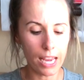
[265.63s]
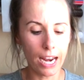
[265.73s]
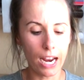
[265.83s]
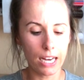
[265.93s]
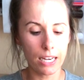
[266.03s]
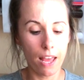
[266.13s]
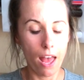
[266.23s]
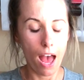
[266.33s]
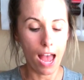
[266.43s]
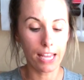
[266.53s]
and
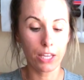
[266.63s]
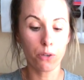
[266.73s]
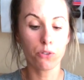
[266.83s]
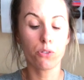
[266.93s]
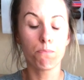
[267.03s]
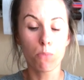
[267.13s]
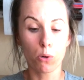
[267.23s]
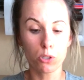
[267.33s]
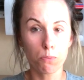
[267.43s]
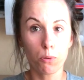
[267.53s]
I used
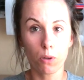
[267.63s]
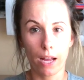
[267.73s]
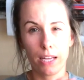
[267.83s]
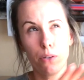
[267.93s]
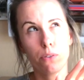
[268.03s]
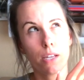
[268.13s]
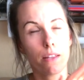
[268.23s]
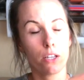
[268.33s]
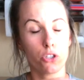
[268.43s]
I think